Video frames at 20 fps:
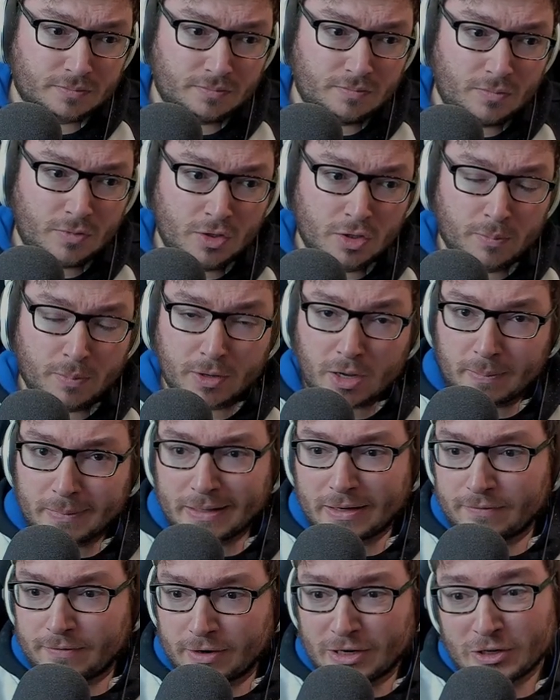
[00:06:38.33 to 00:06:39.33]
you're
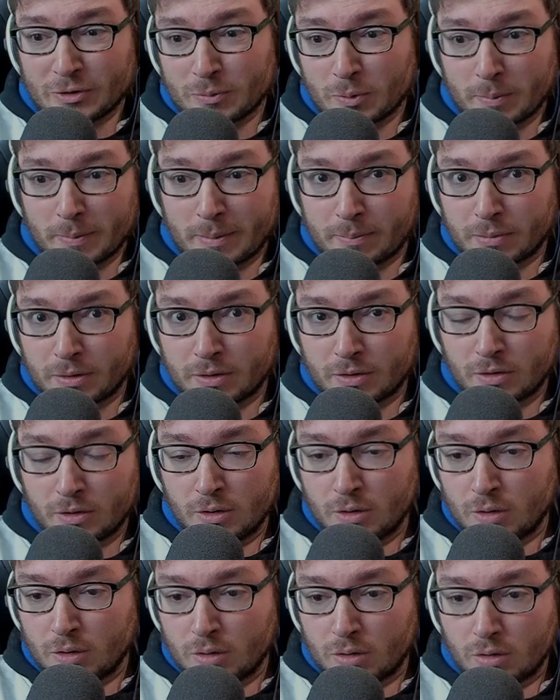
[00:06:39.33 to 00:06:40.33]
becoming a valuable member
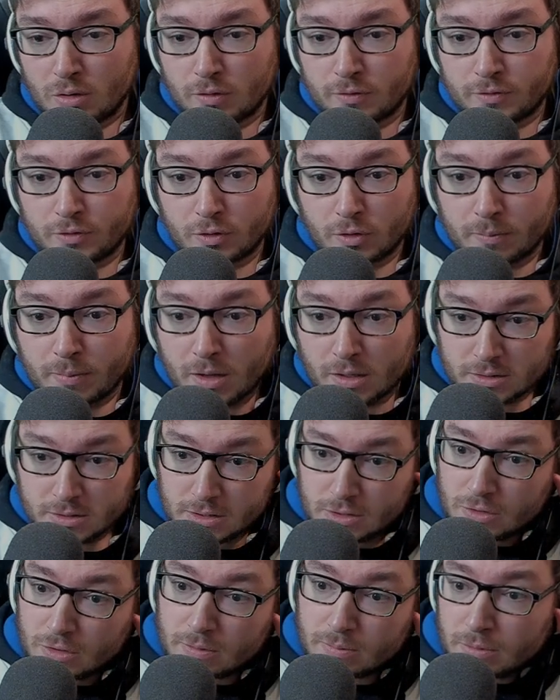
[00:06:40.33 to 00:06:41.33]
of your
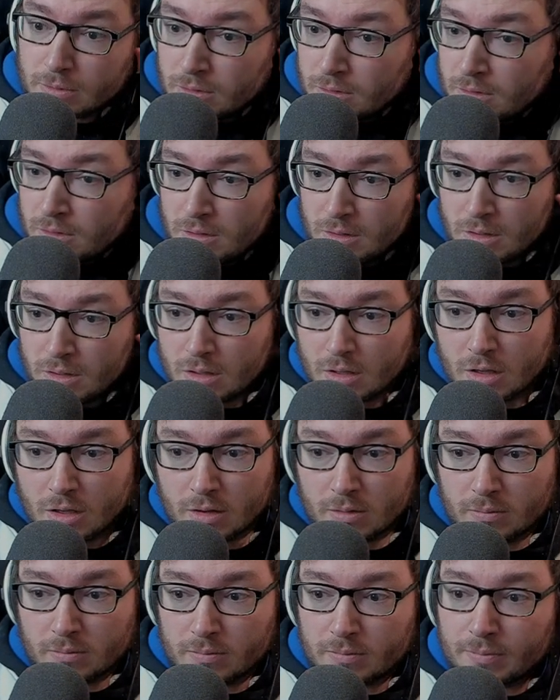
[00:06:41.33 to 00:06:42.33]
party group
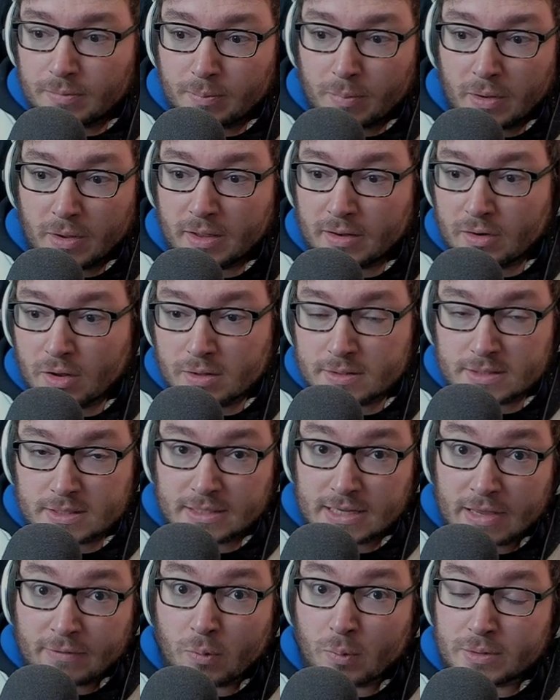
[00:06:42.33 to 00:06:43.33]
by
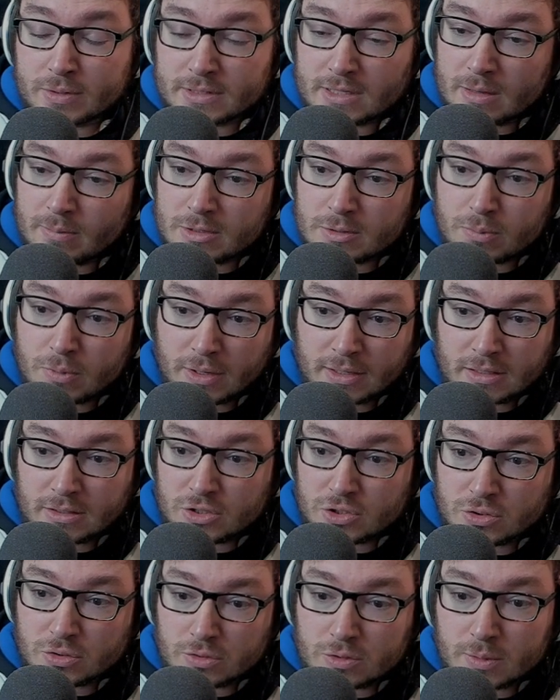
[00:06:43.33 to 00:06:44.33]
enhancing everyone's damage by an
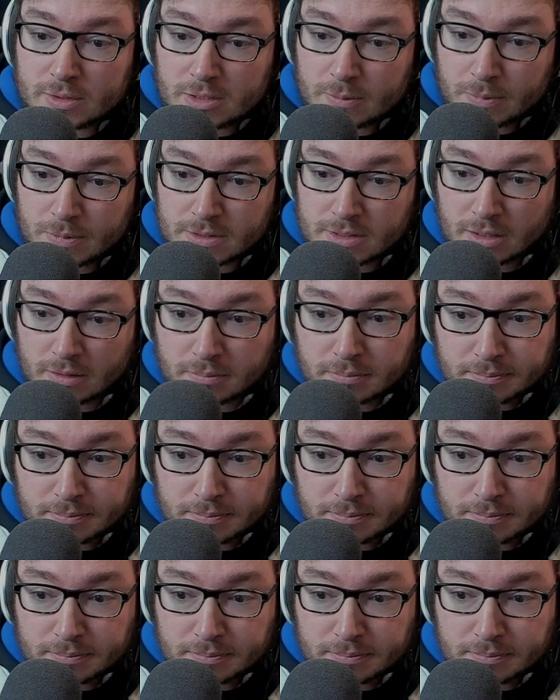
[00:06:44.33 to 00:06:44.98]
additional 20%.